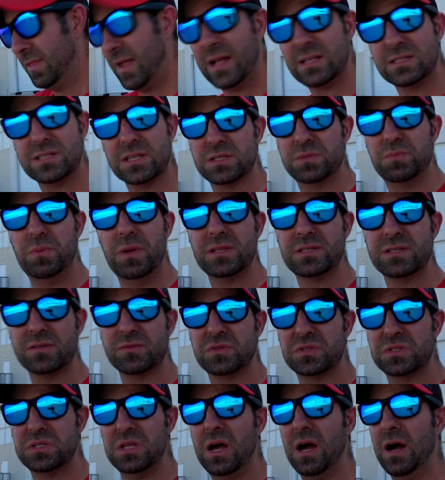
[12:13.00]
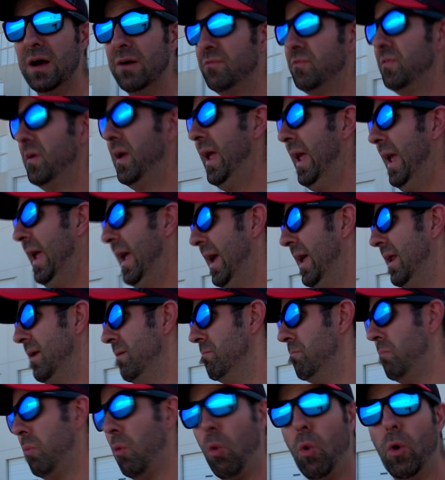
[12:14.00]
that's expensive stuff,
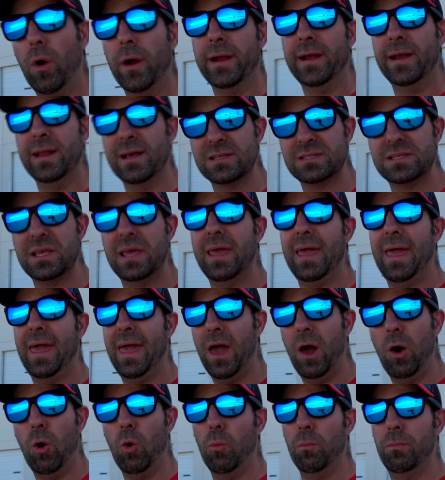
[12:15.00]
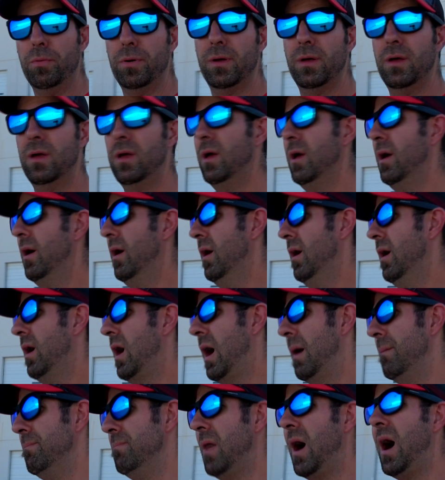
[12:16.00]
and boy, does it help.
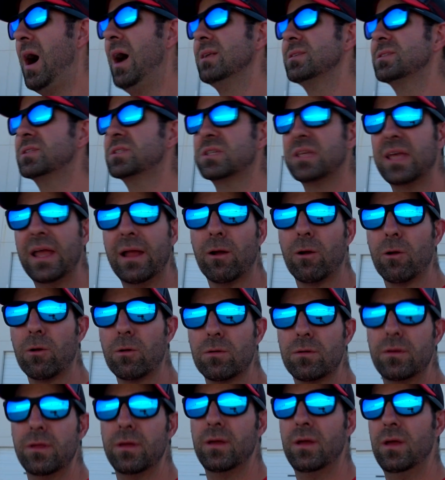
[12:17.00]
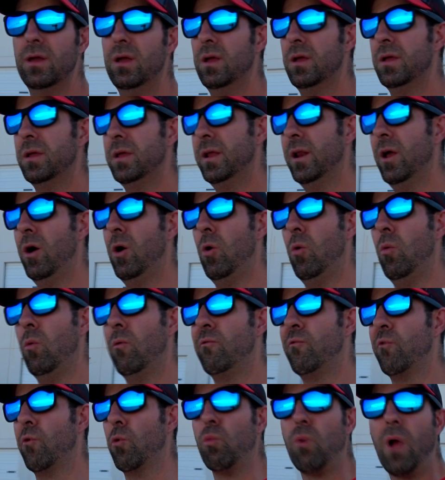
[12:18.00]
I'm not scared, you know,
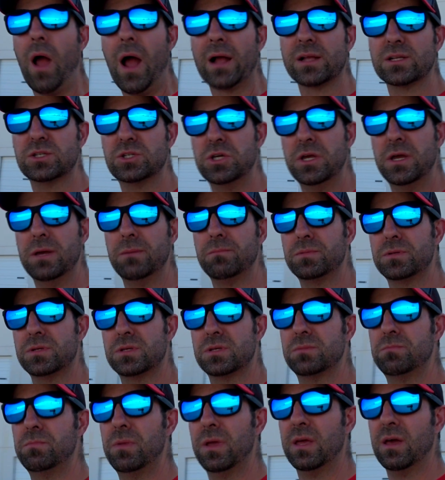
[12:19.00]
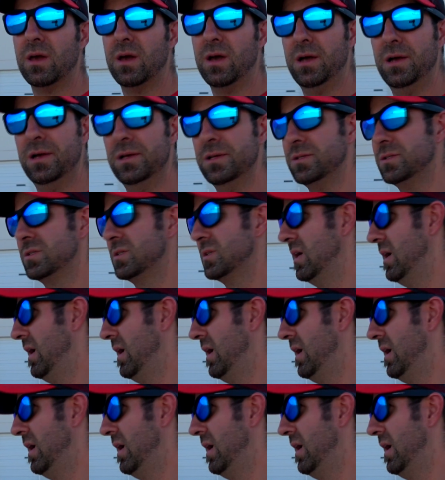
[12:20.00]
for rock chips because